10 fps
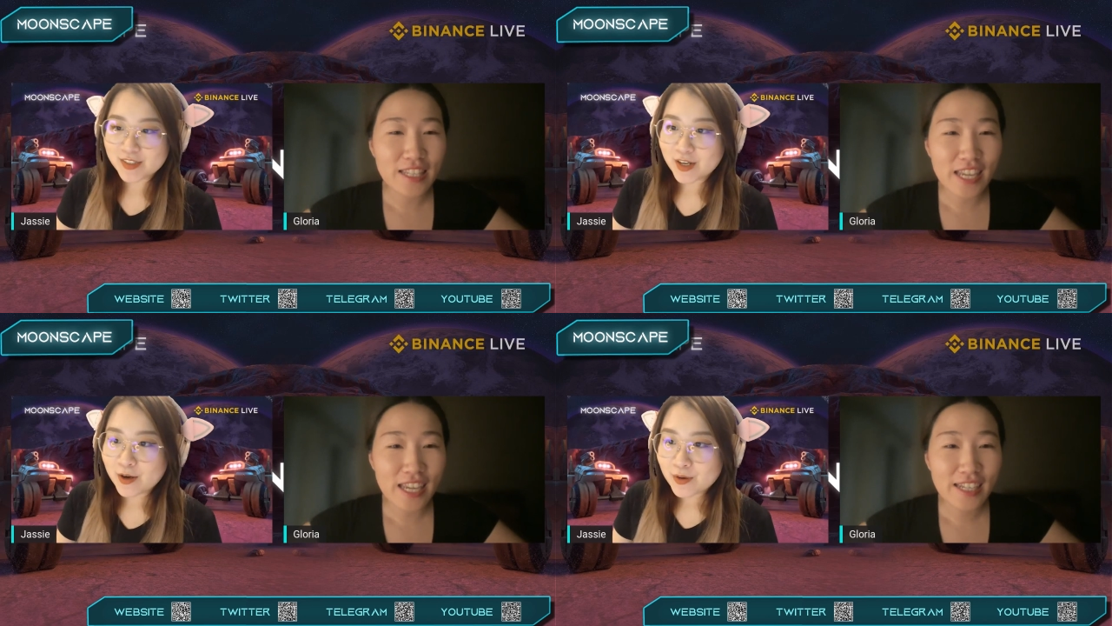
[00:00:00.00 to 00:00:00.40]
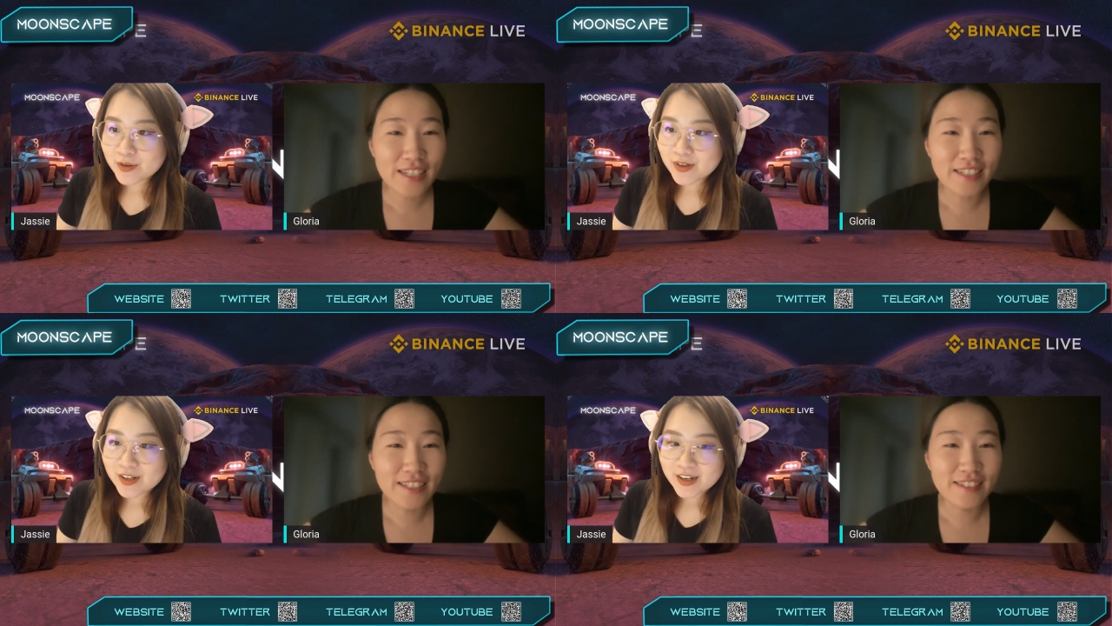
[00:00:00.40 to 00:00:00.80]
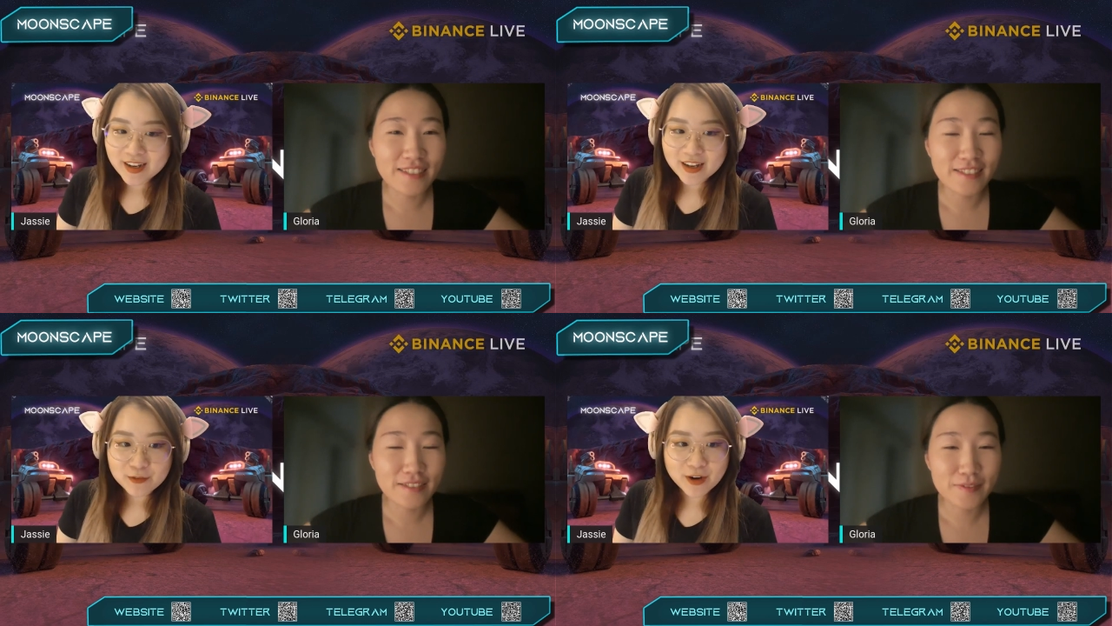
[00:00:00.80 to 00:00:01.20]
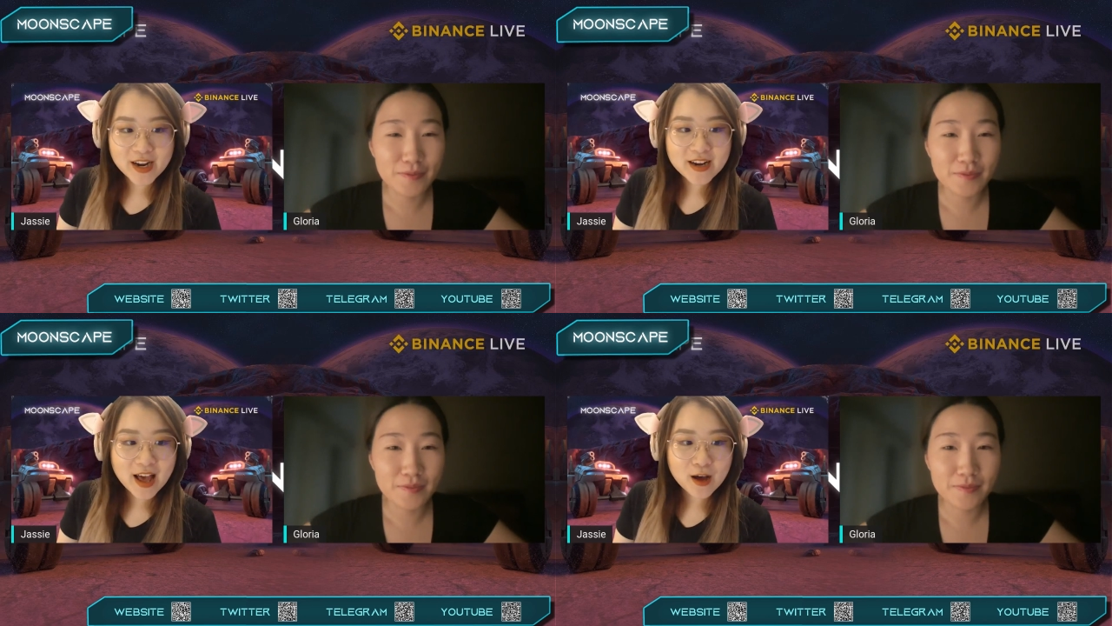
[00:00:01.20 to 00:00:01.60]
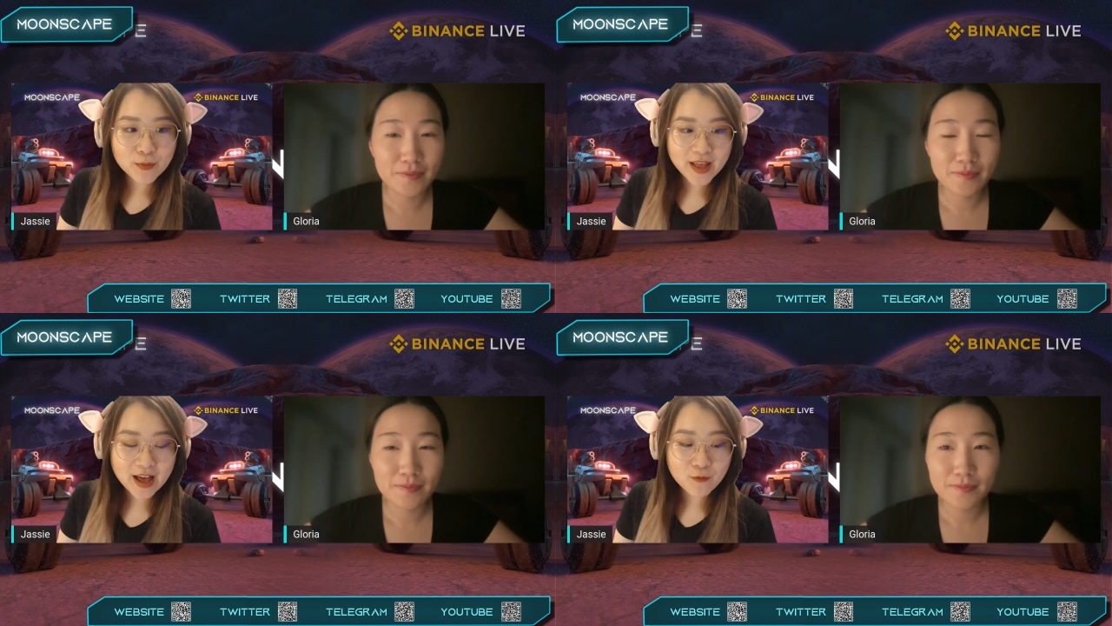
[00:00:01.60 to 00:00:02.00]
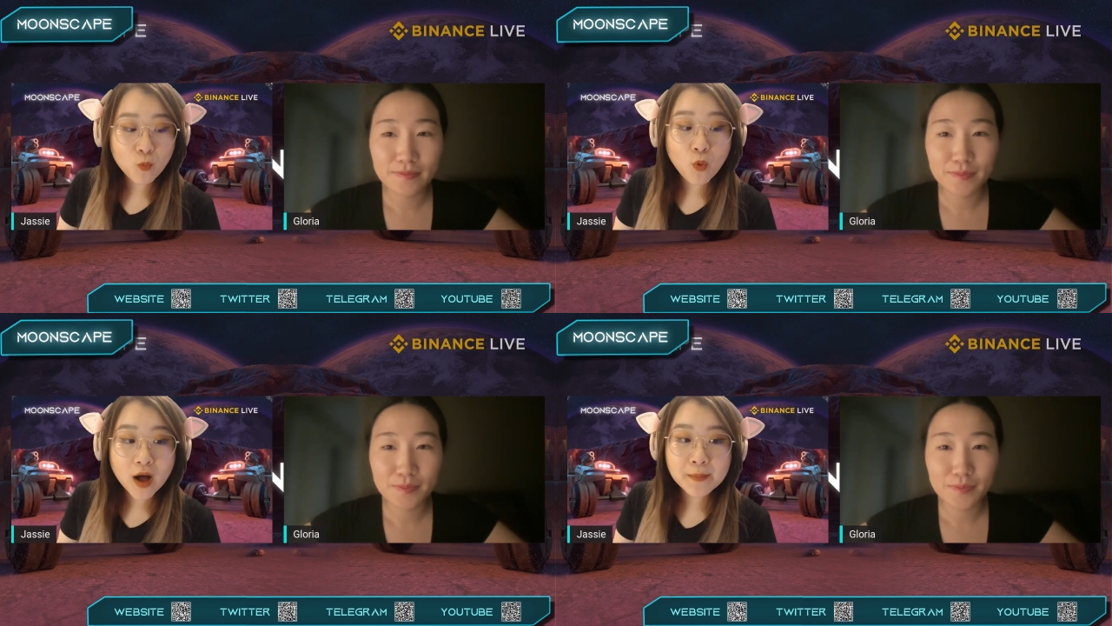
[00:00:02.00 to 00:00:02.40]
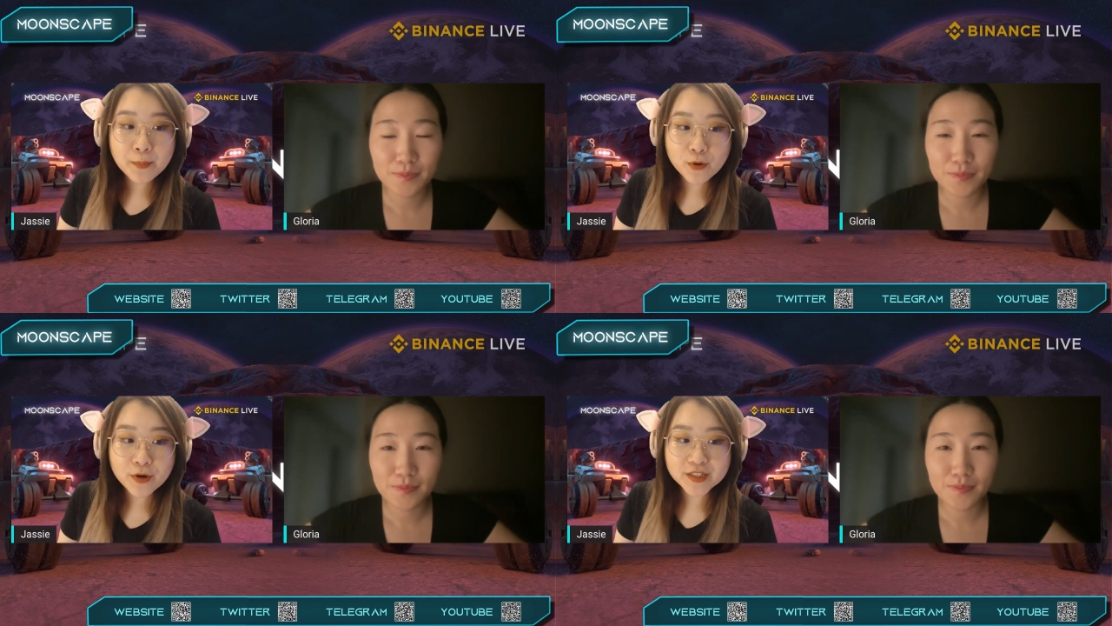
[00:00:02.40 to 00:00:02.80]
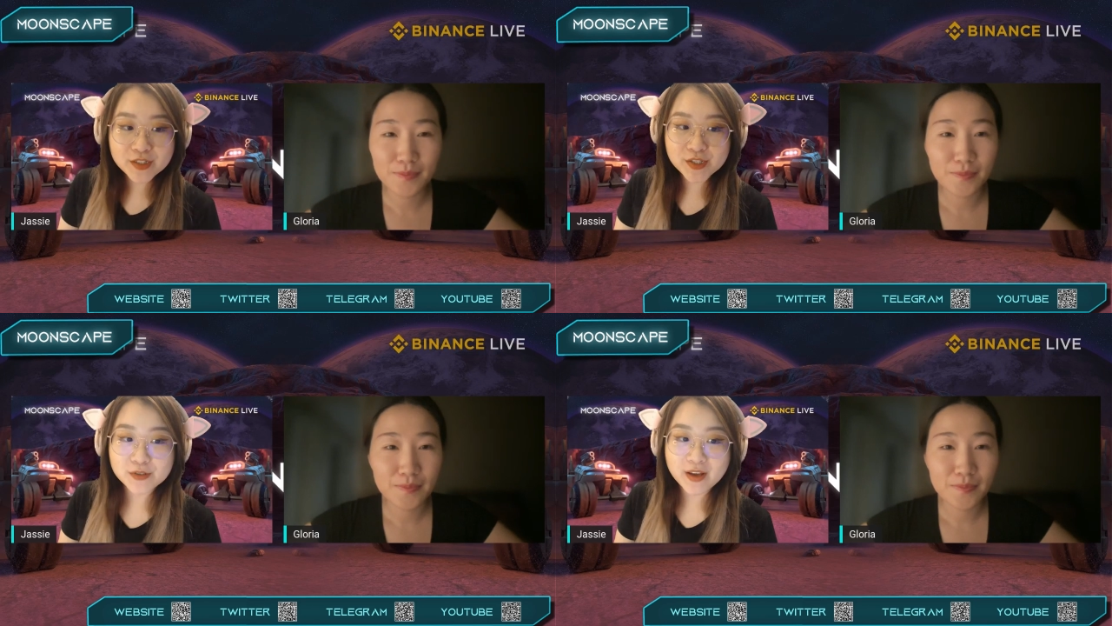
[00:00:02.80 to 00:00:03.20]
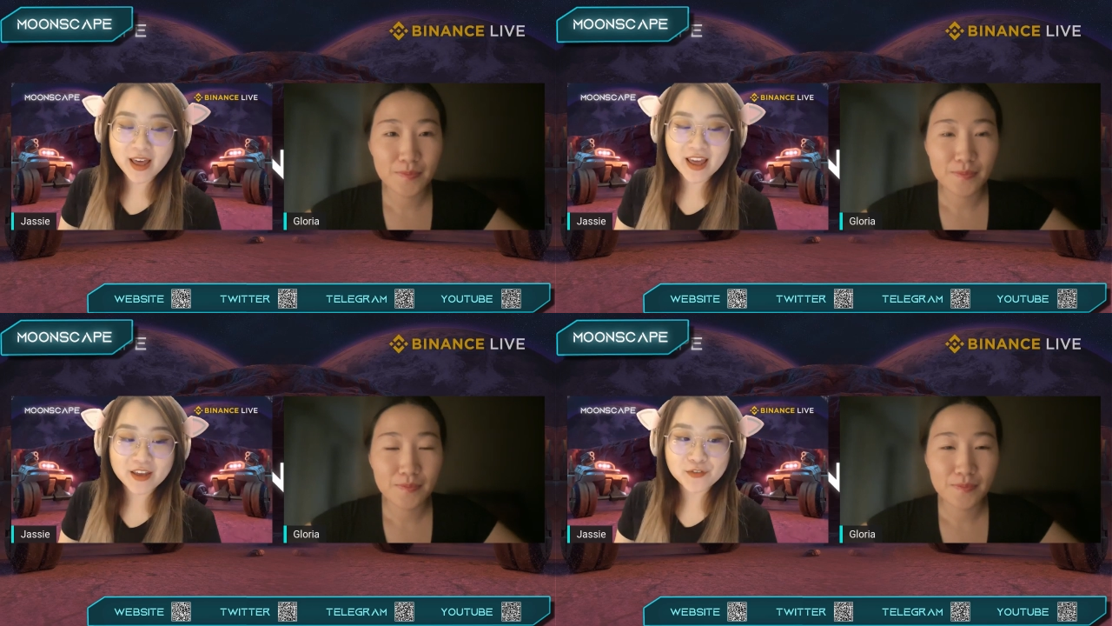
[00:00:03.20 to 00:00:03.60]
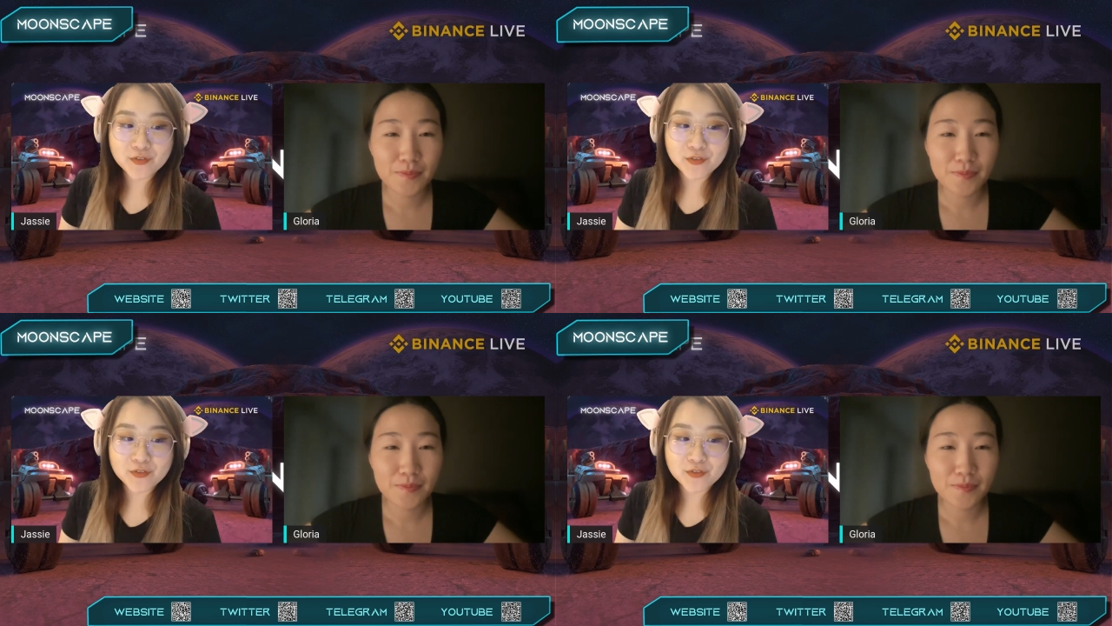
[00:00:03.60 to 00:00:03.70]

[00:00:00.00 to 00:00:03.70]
Speaker 1: So, Right now, we have 1.2K